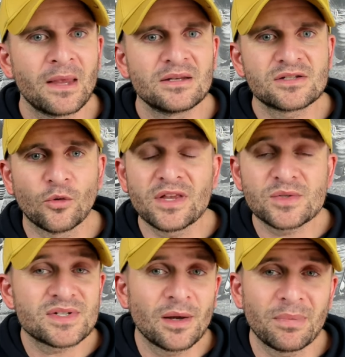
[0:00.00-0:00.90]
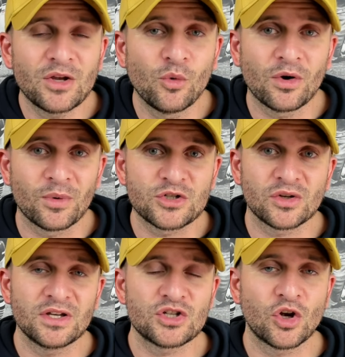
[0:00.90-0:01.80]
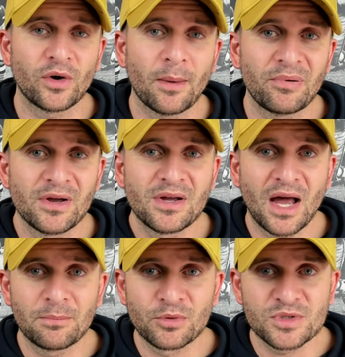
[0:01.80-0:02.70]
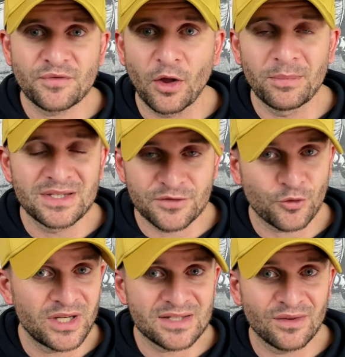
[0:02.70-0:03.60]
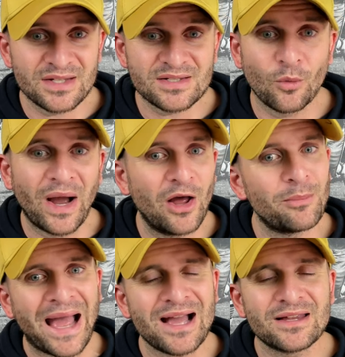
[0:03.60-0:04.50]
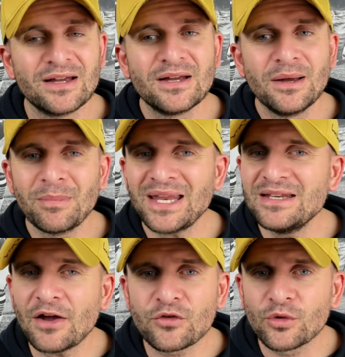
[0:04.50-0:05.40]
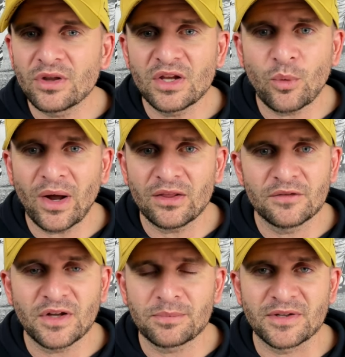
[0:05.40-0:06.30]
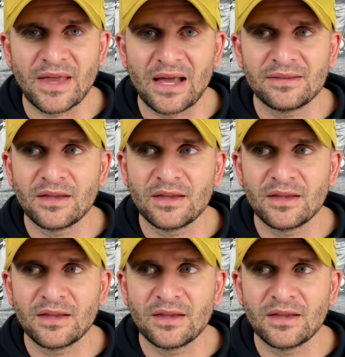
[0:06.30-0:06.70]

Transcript: So this is somebody who originally showed up on Bruce Feldman's Freaks list a while back, but he never really quite lived up to that.